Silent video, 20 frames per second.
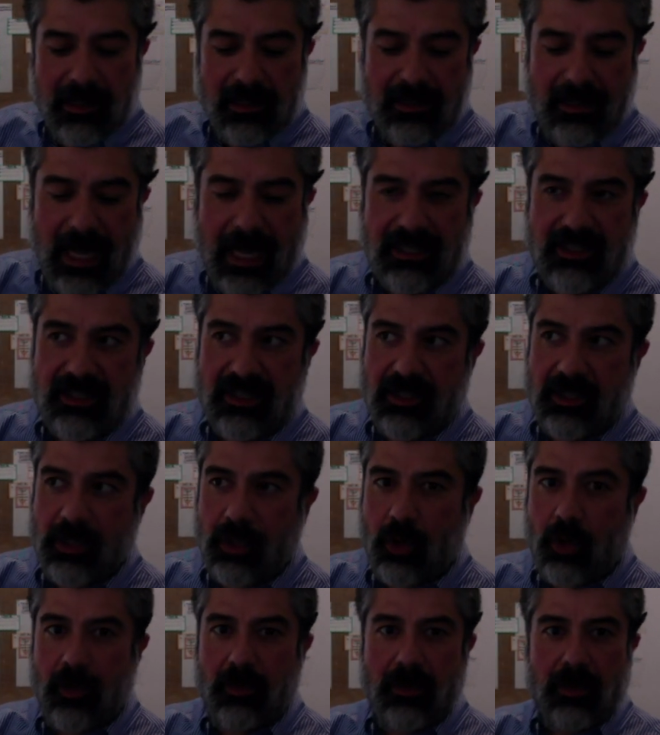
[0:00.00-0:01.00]
That's the,
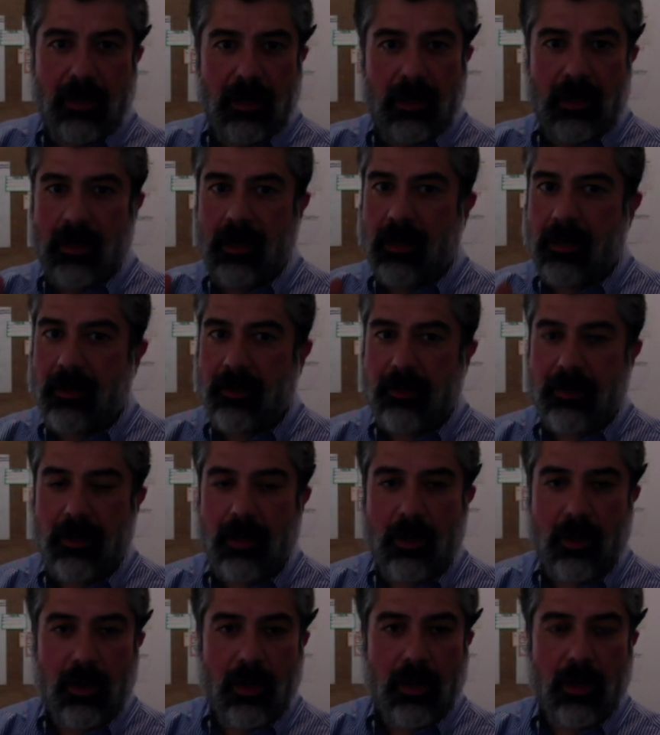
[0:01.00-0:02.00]
the,
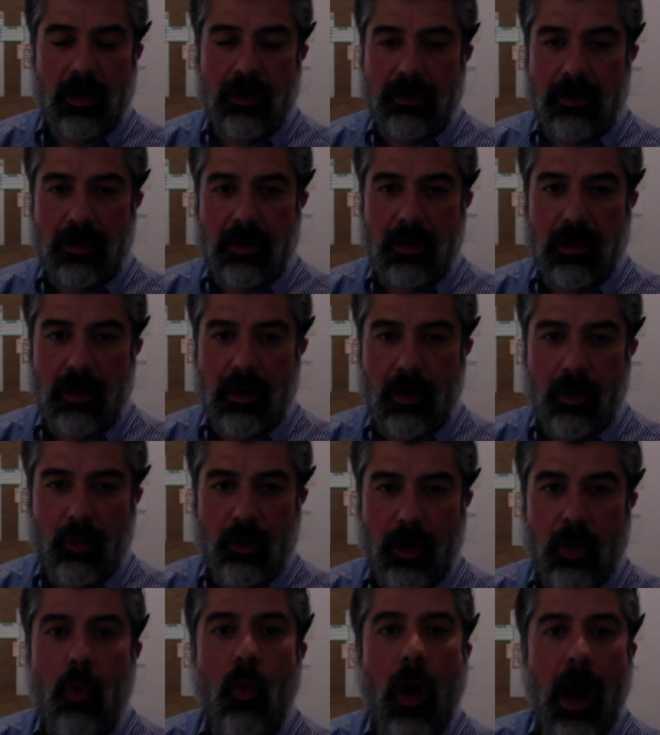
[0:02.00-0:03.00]
the, the
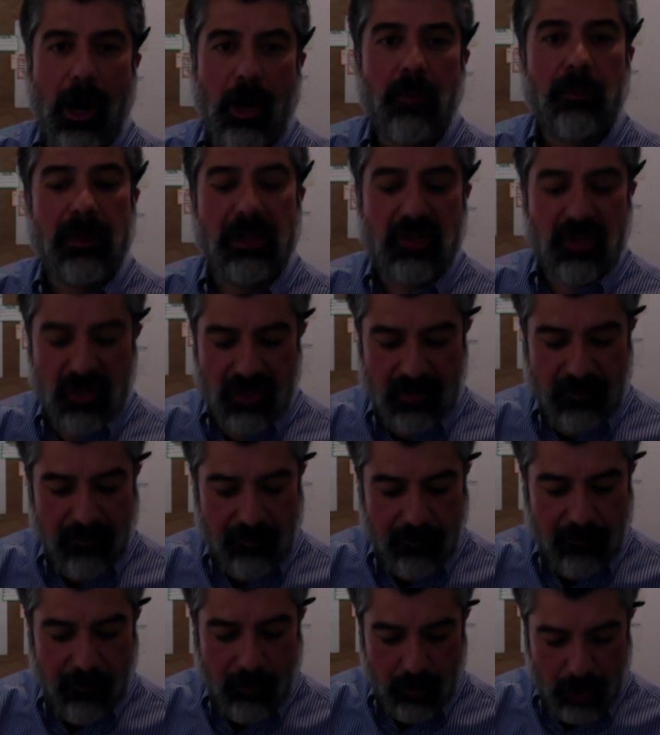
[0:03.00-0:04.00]
requirements
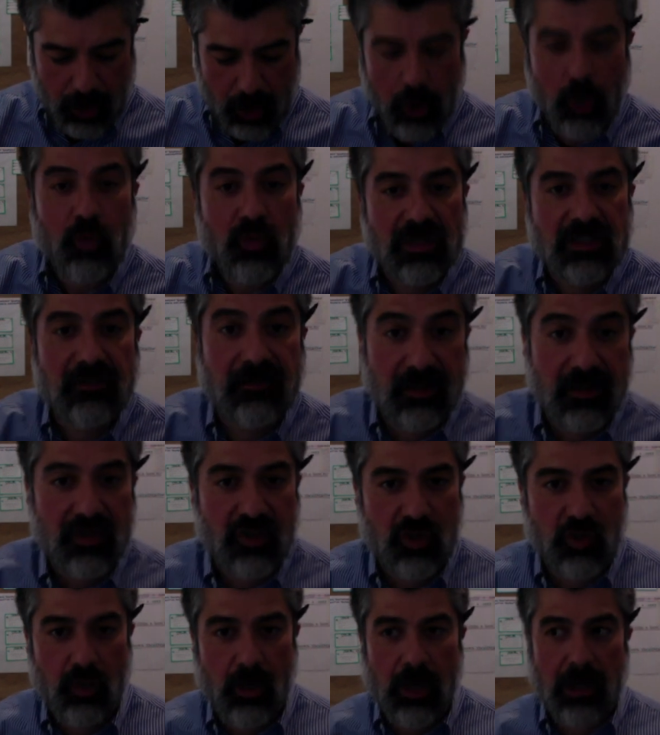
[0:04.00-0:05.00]
for the use of
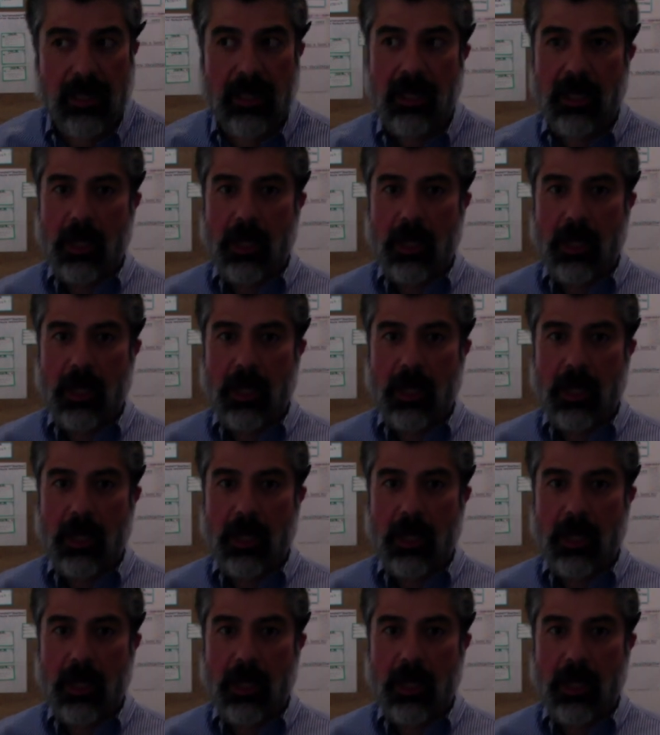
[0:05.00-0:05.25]
this drug